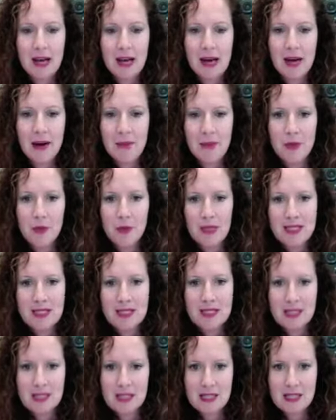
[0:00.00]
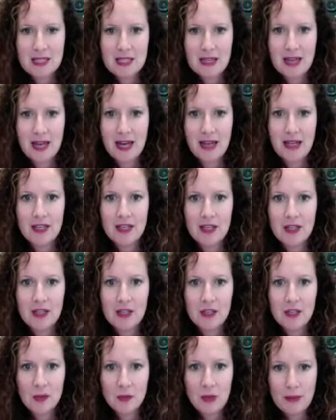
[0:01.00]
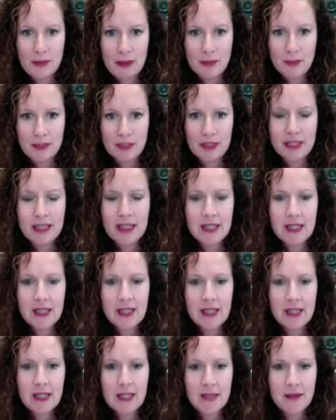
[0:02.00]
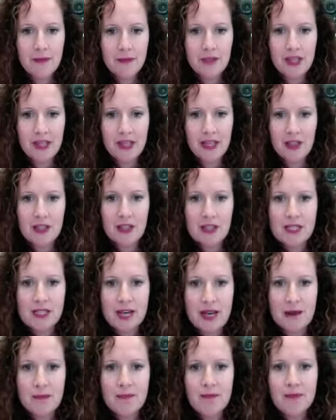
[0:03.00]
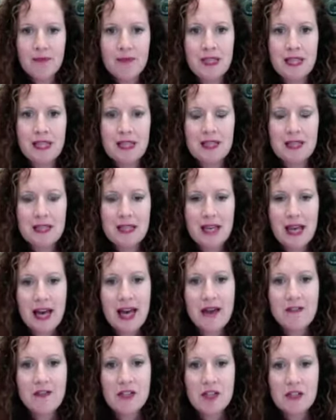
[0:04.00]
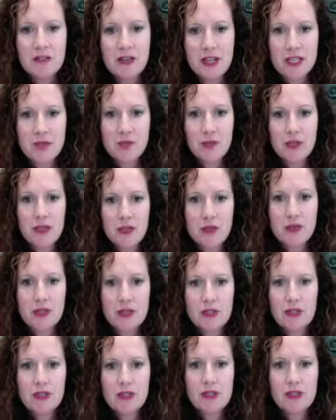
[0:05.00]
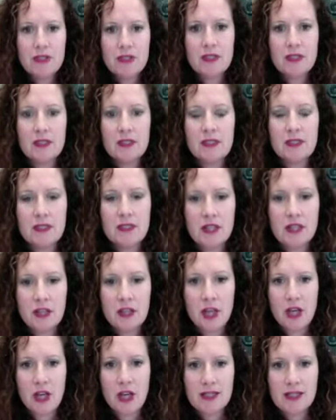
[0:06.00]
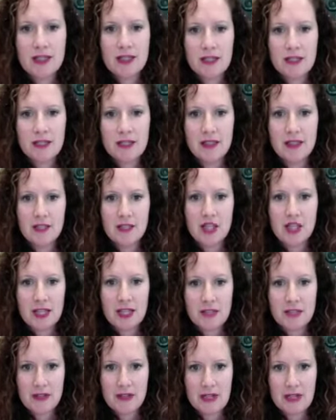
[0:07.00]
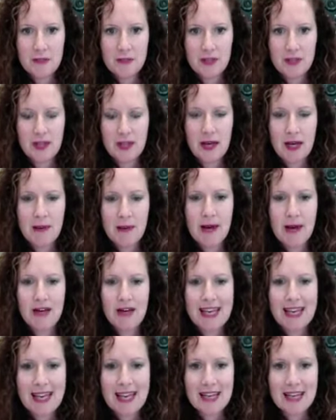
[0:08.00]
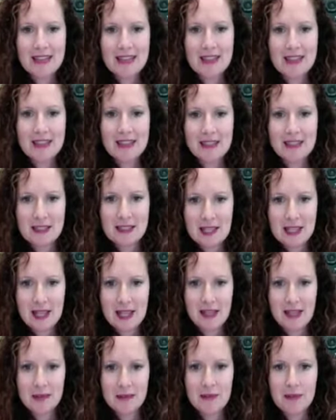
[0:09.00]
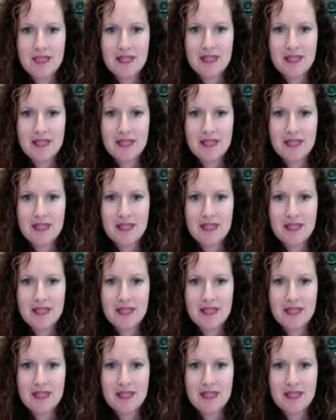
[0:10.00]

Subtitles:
The one statistic I do remember that I had looked up is that the average Facebook user logs in and checks Facebook about 8 times a